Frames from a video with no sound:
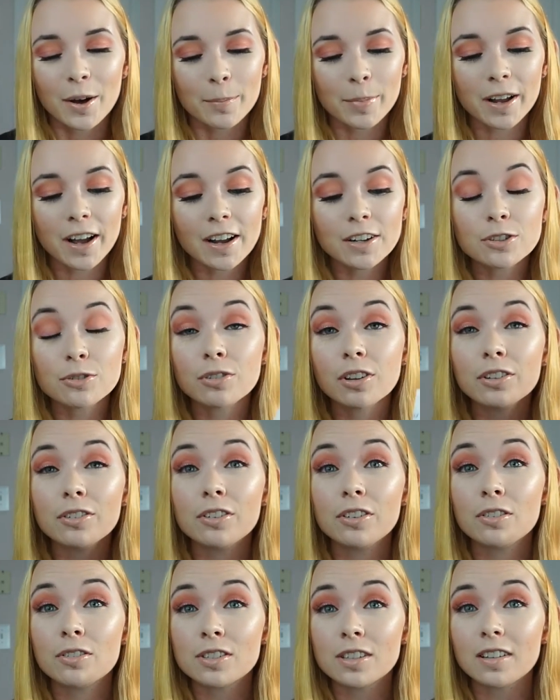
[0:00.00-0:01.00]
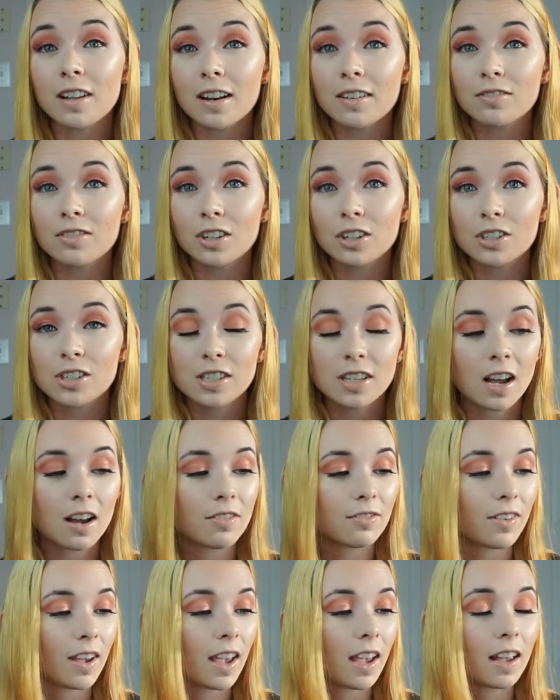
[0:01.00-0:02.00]
But I do use a lot of their
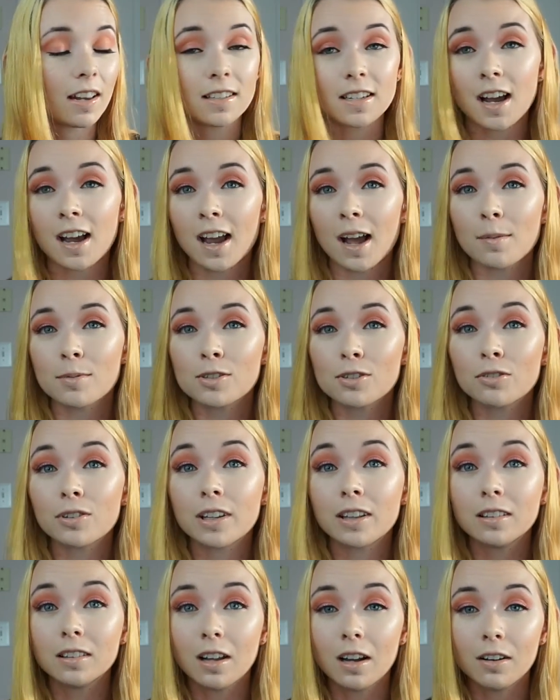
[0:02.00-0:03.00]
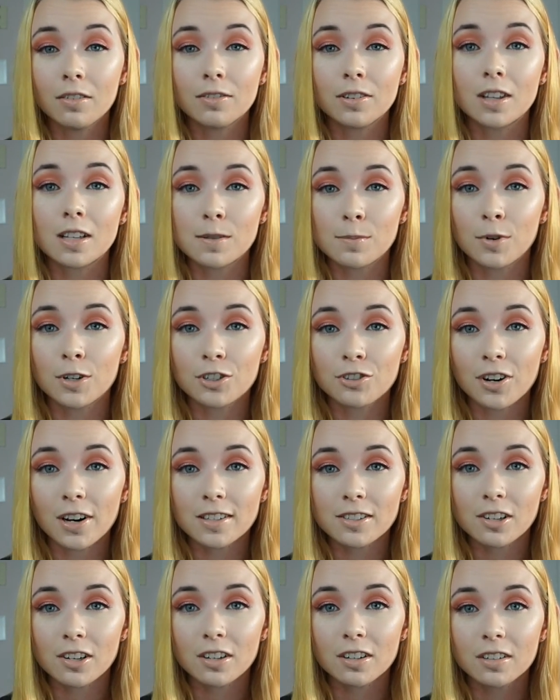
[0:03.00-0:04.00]
stuff and I absolutely love this
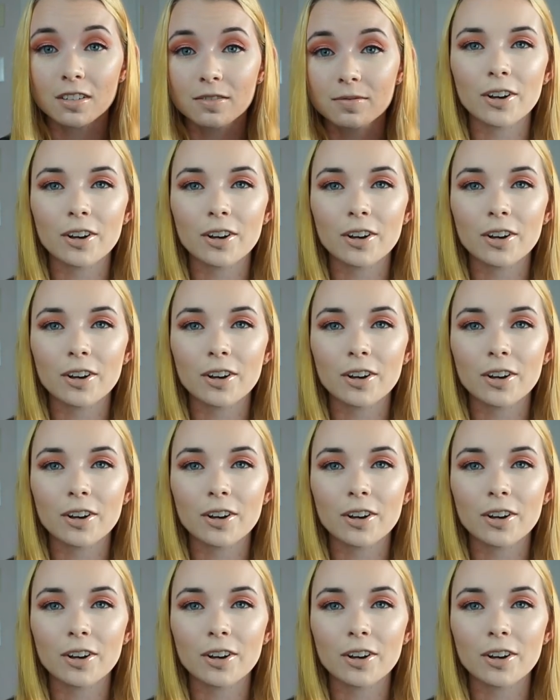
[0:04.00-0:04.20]
moisturizer.